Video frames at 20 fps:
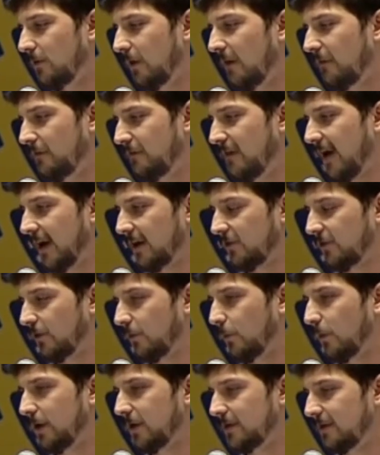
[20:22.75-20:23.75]
effects or
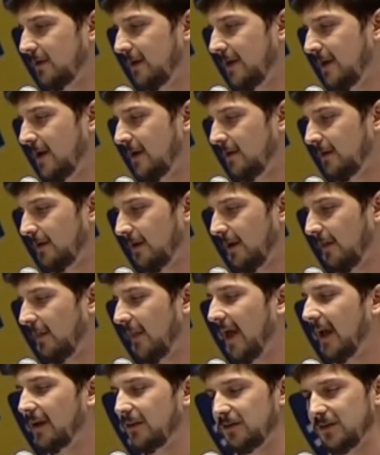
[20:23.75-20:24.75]
what
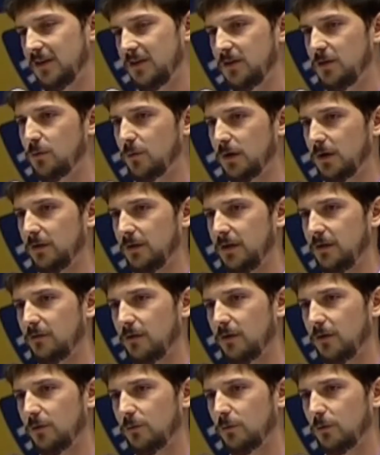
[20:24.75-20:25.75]
legacy do you want to leave
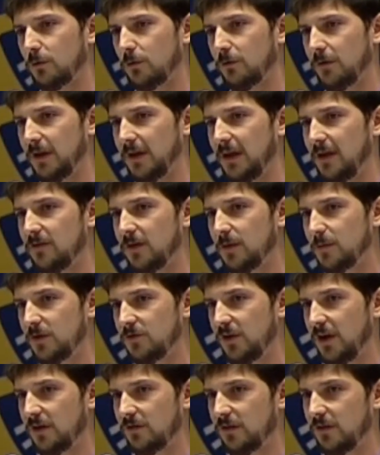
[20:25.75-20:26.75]
on the world? And giving them a
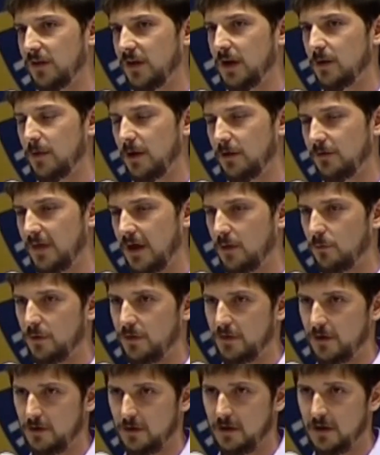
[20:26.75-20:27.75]
chance to think about that
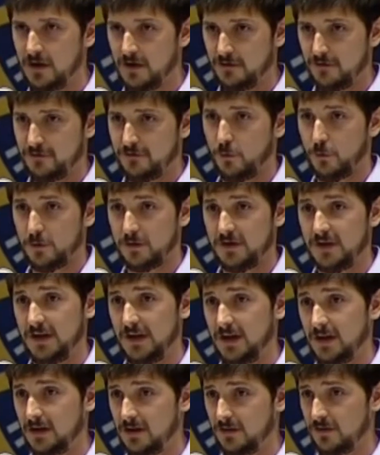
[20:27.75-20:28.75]
when they're
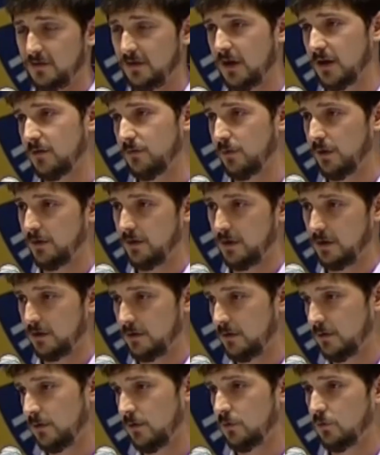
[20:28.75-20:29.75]
14 instead of when
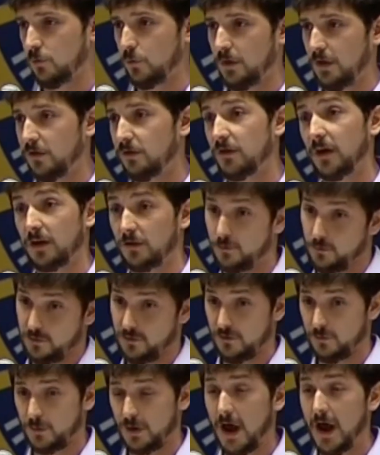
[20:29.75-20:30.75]
they're 26,
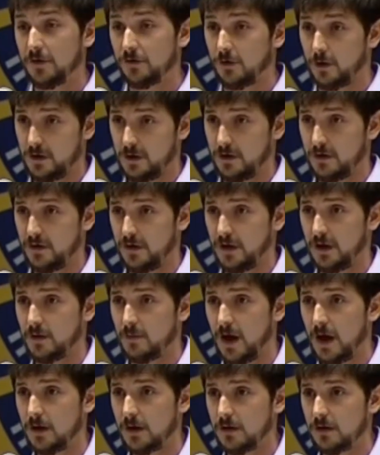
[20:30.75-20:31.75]
which is when I started to think
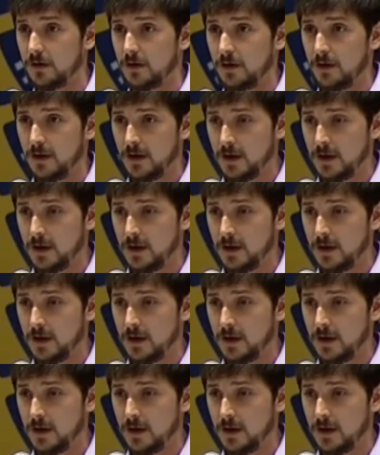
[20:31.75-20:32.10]
about it.